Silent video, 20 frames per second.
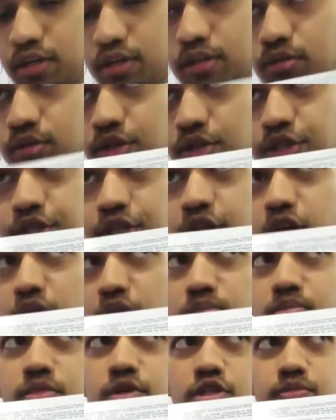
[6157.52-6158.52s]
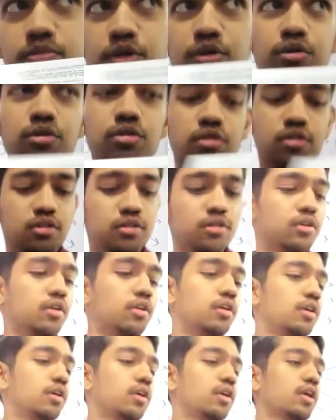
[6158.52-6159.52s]
the question numbers because,
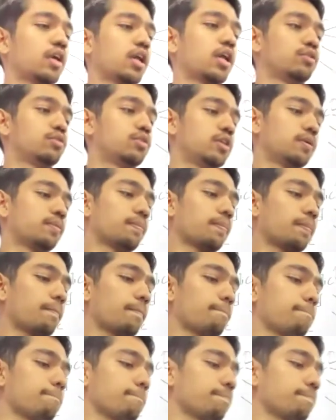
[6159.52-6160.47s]
can you see?